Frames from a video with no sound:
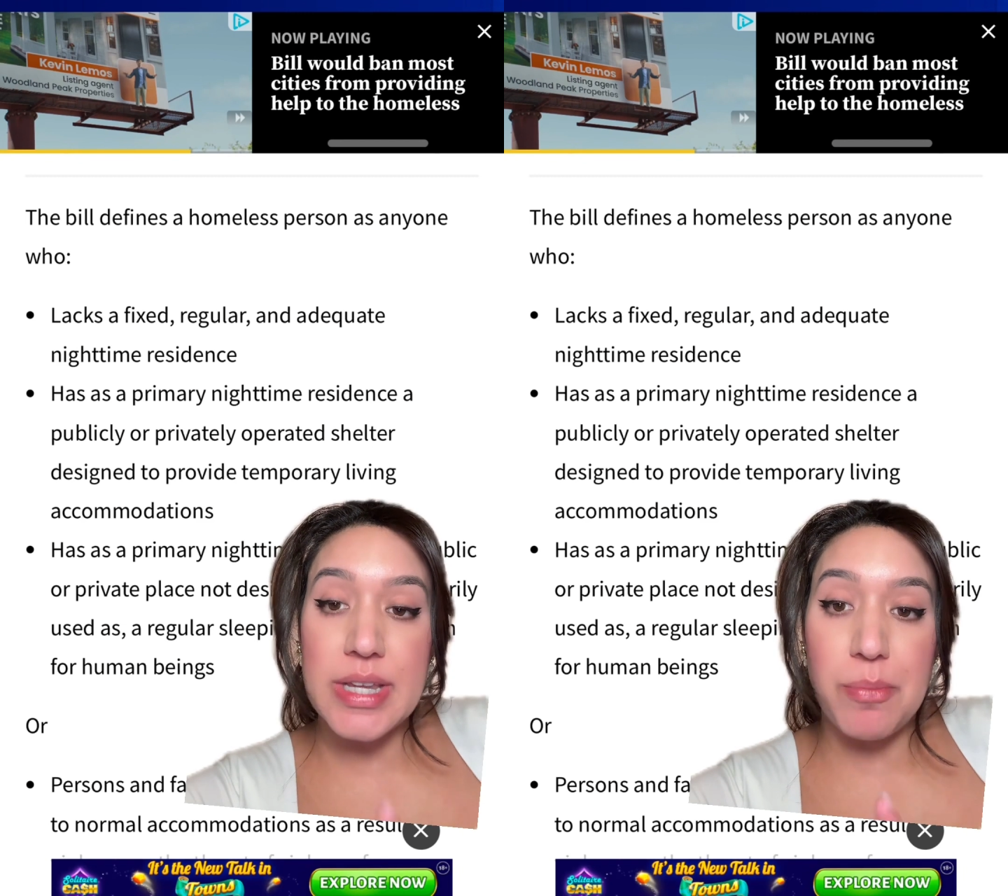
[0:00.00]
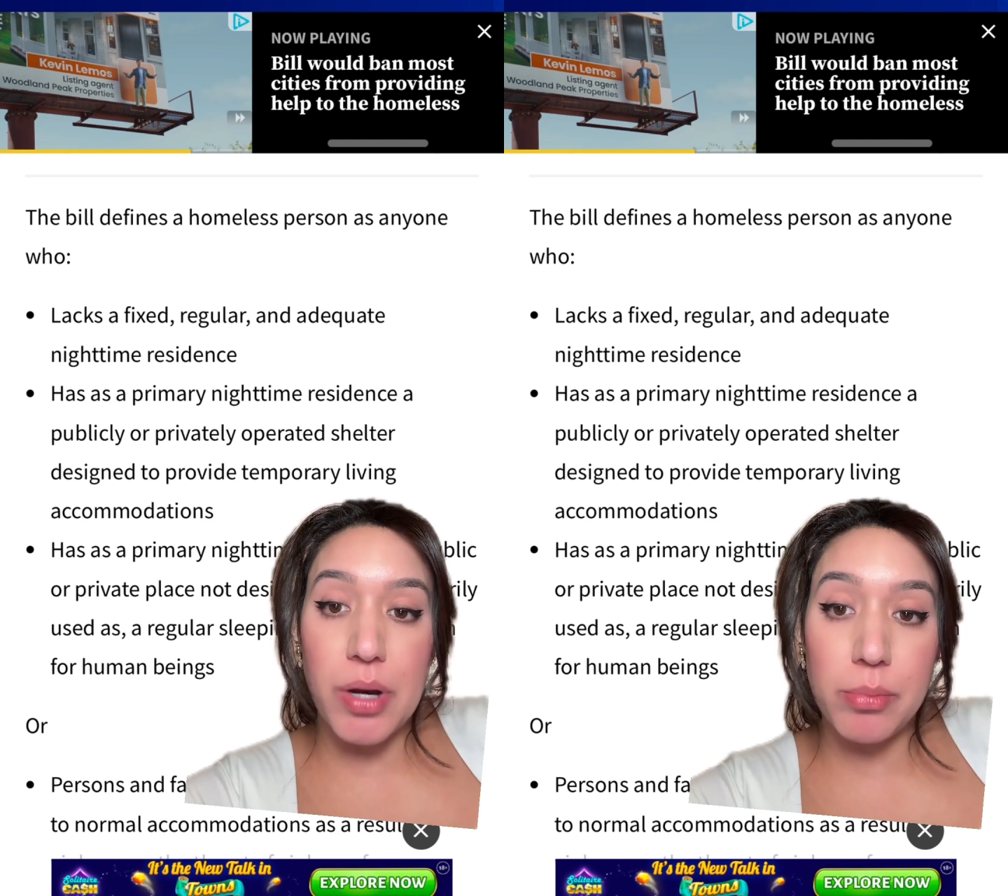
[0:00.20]

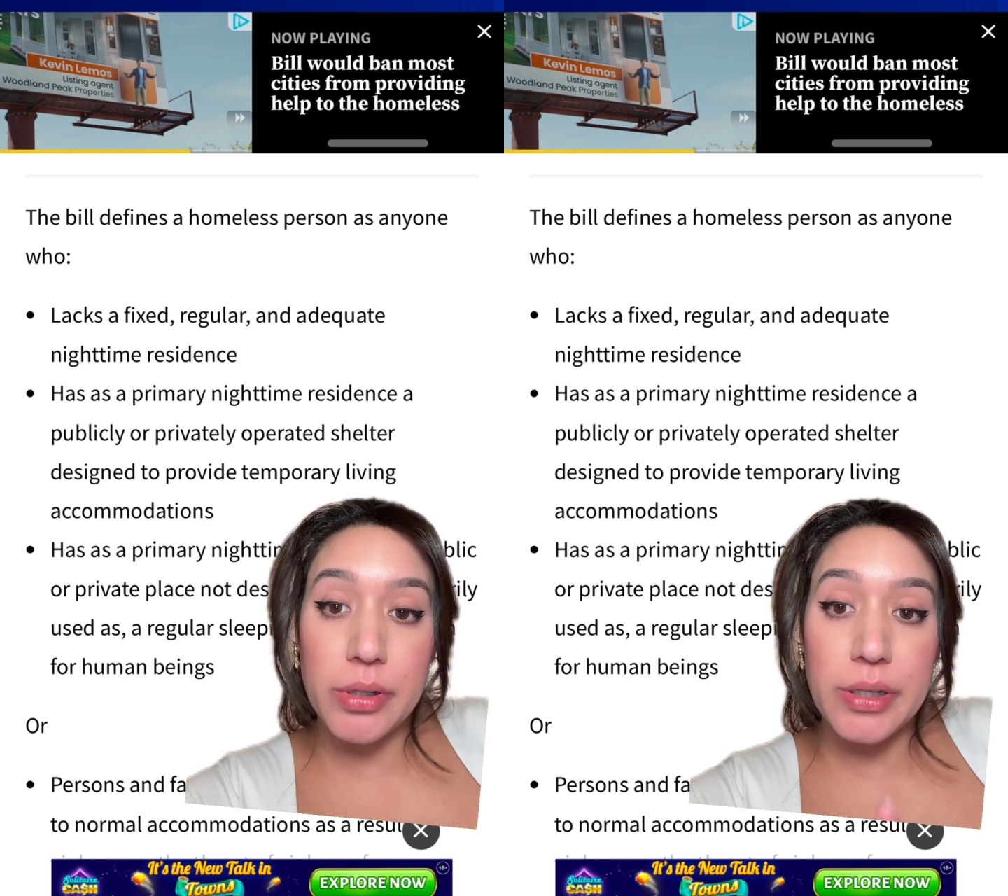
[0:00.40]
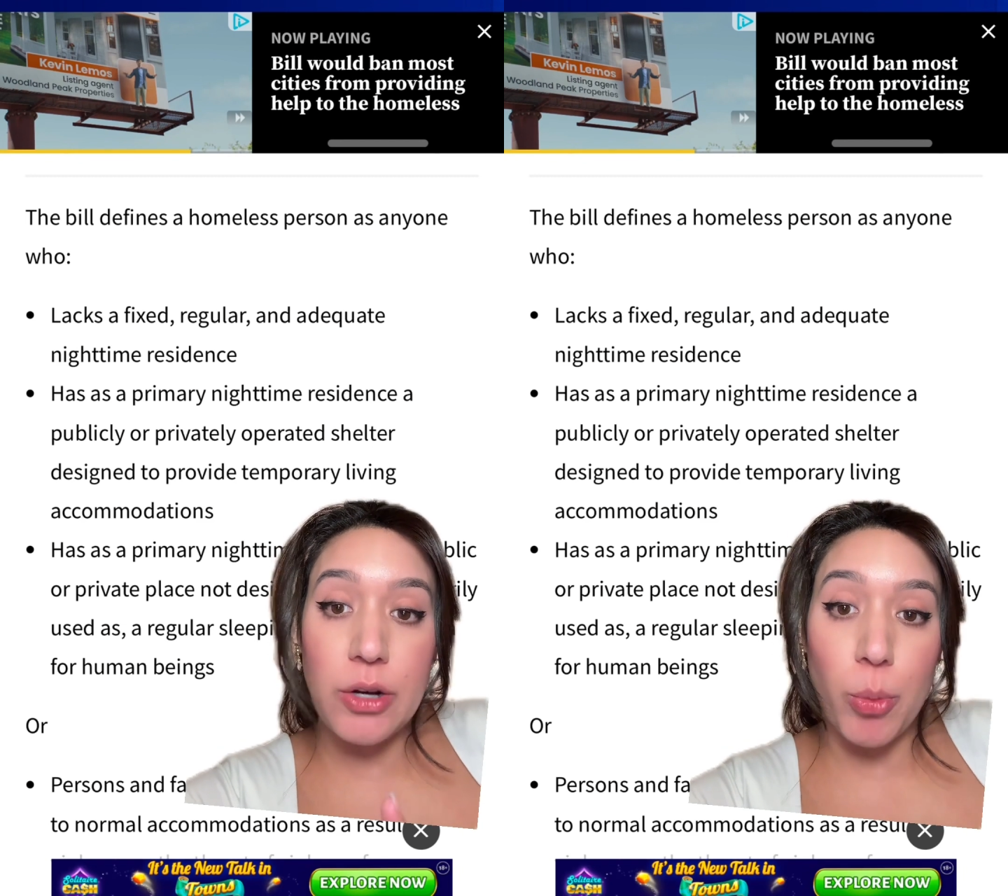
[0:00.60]
a
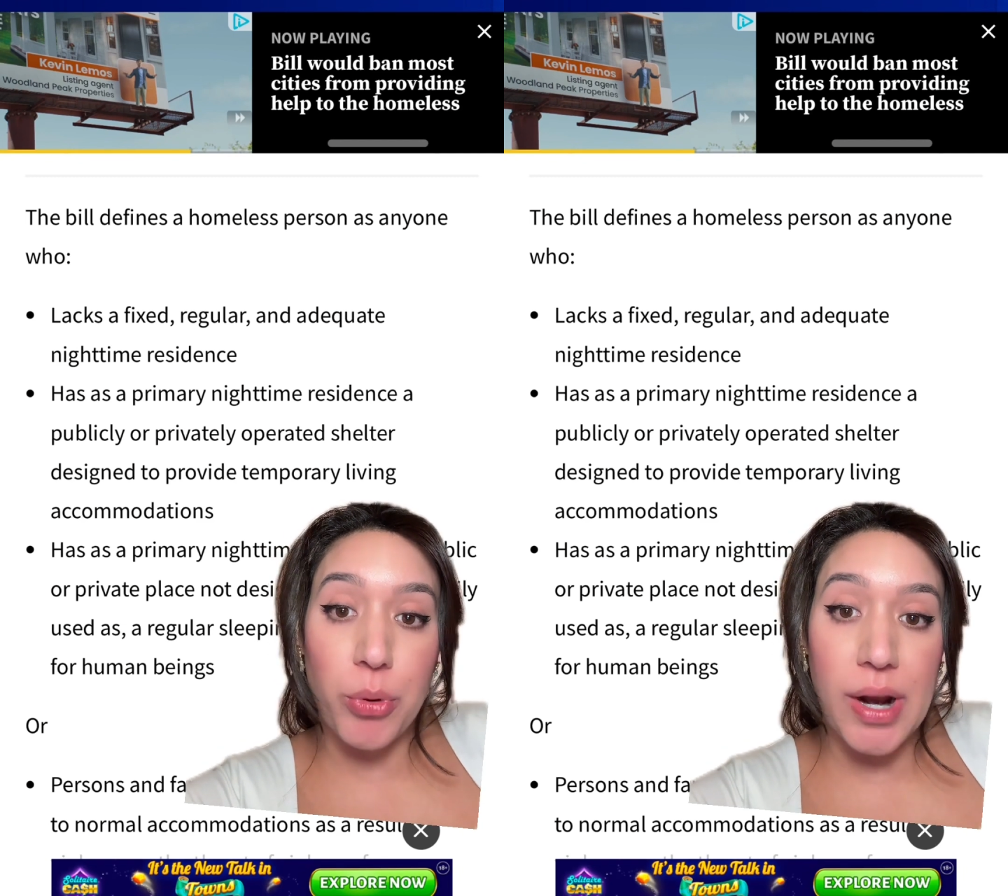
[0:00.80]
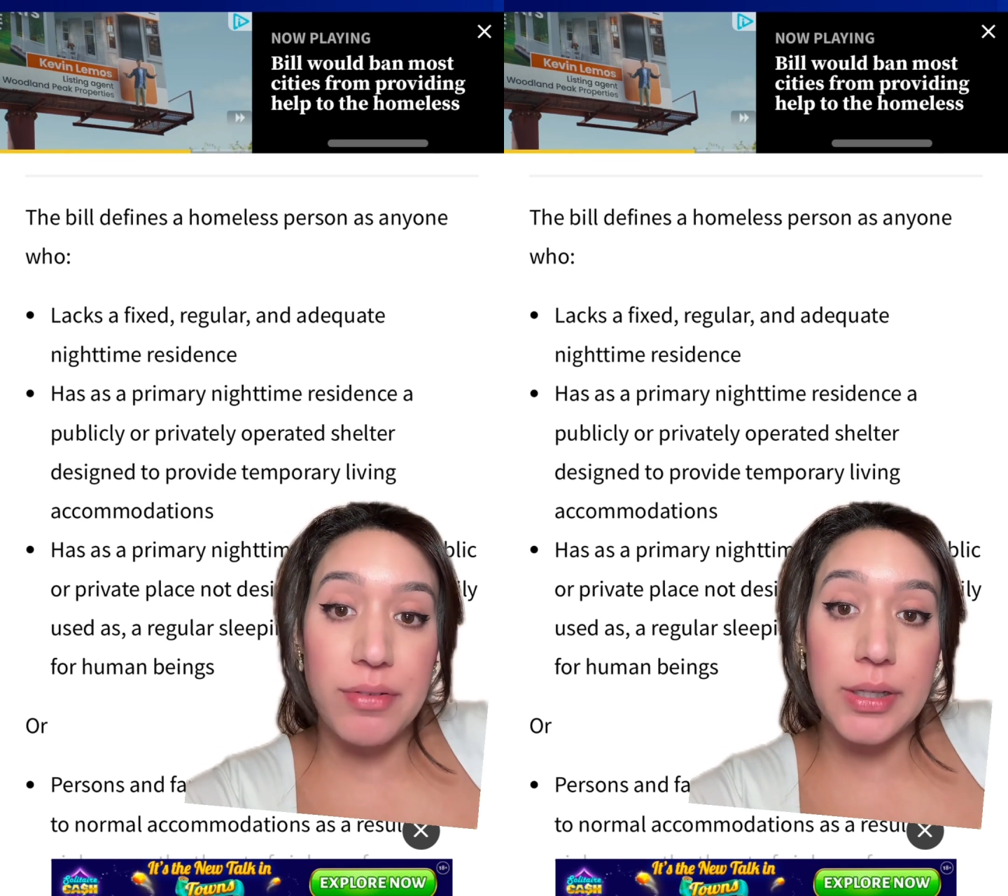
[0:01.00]
publicly or
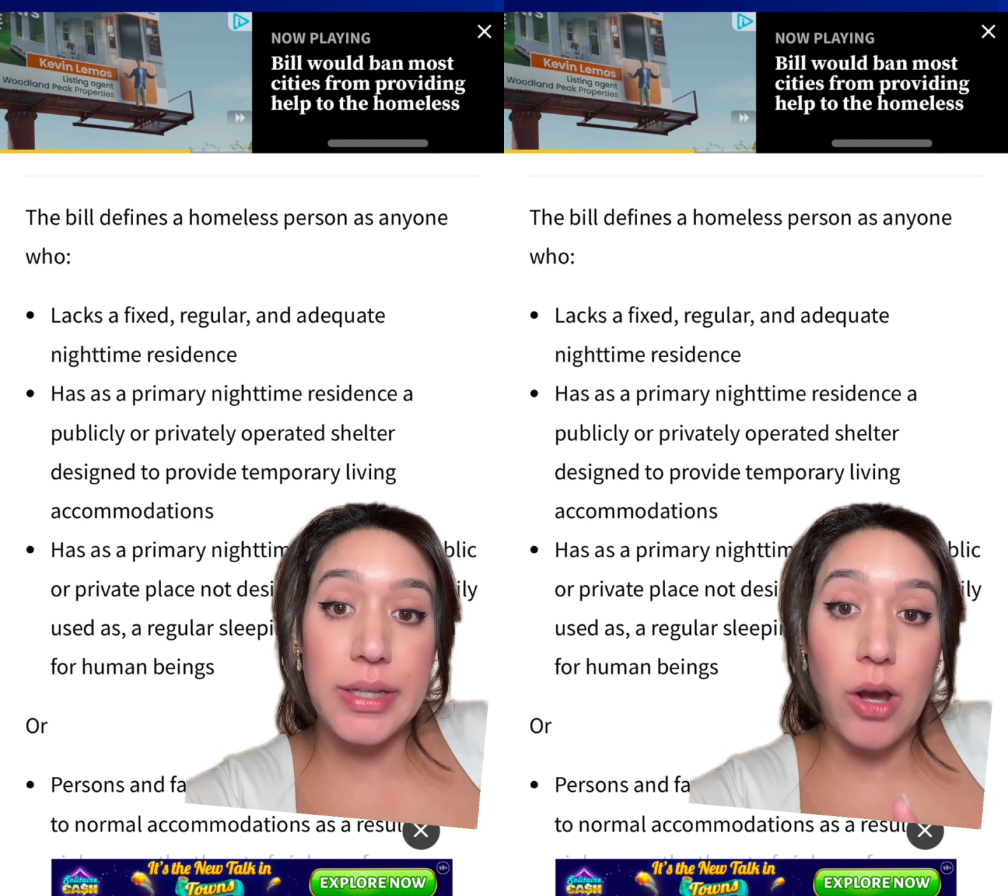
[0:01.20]
privately